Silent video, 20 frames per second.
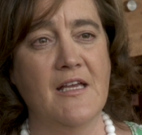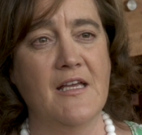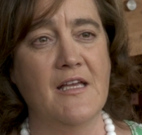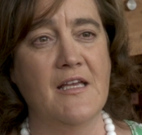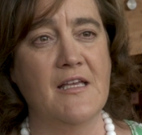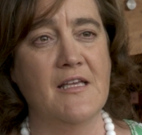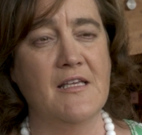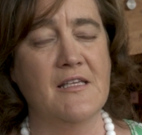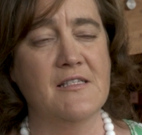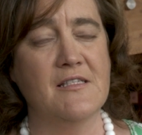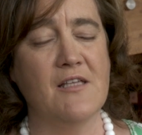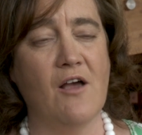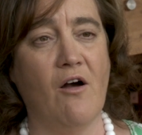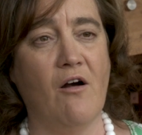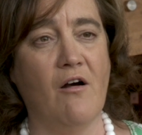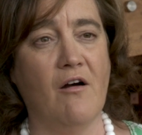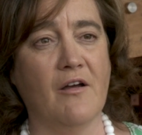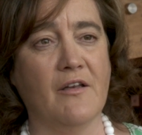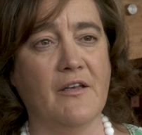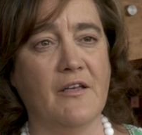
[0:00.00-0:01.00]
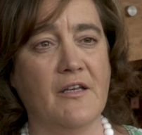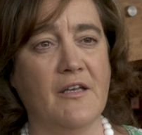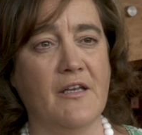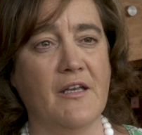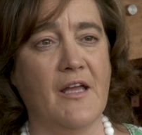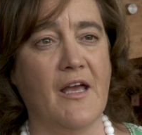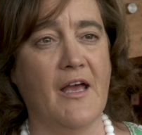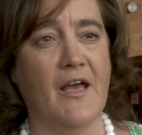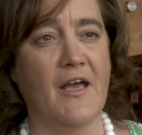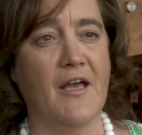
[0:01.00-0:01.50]
is on
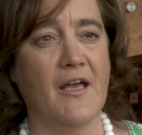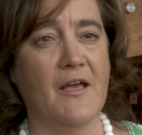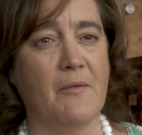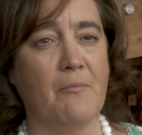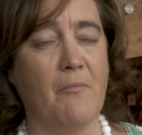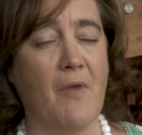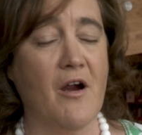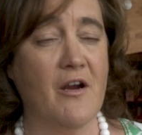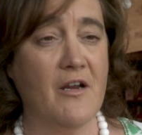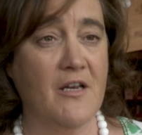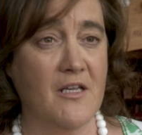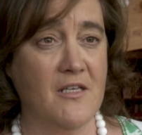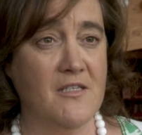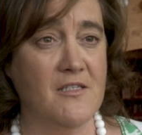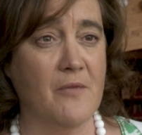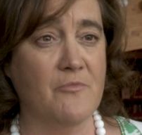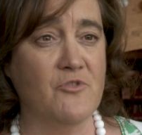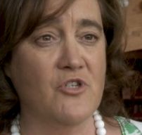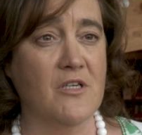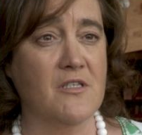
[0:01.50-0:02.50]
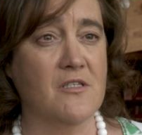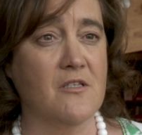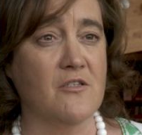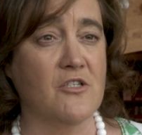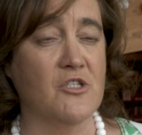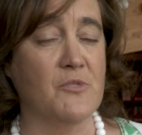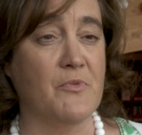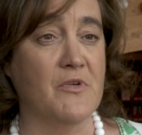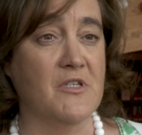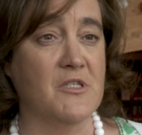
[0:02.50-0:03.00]
marketing subjects such
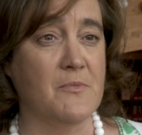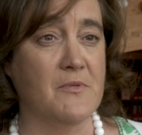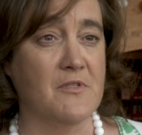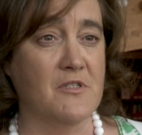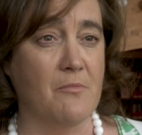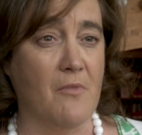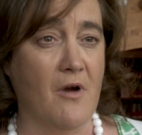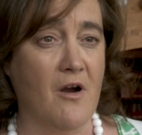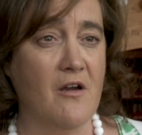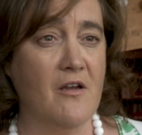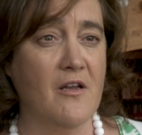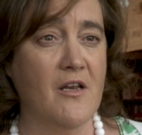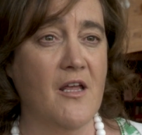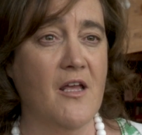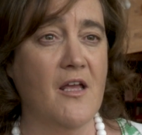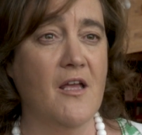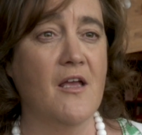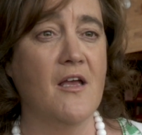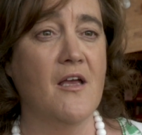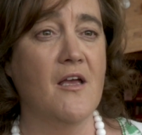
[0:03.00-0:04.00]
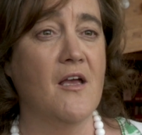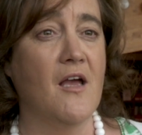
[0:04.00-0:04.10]
as principles of marketing,